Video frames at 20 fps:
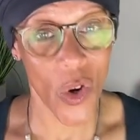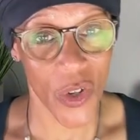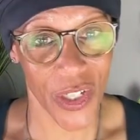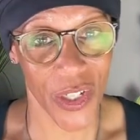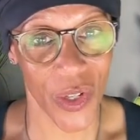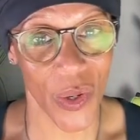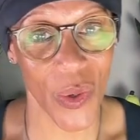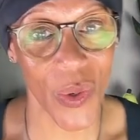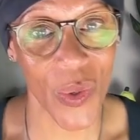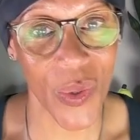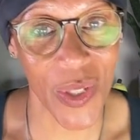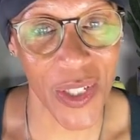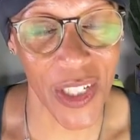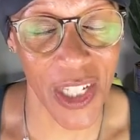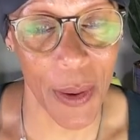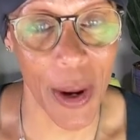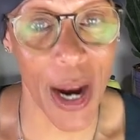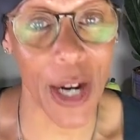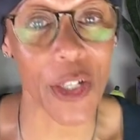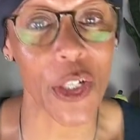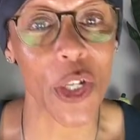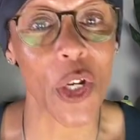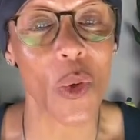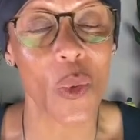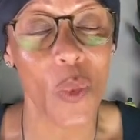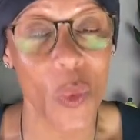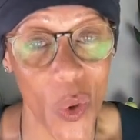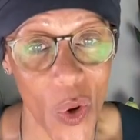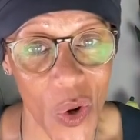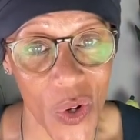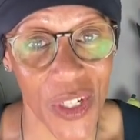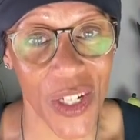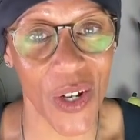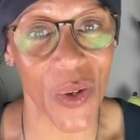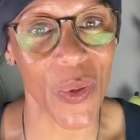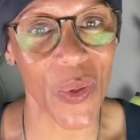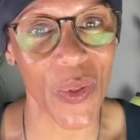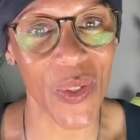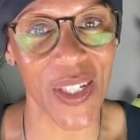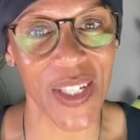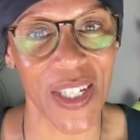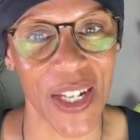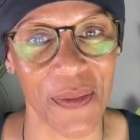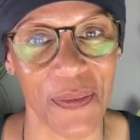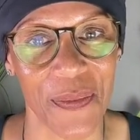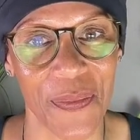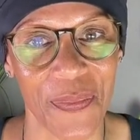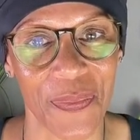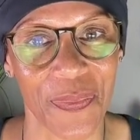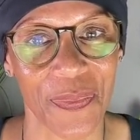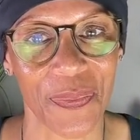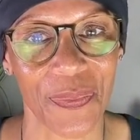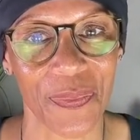would also, and you would also.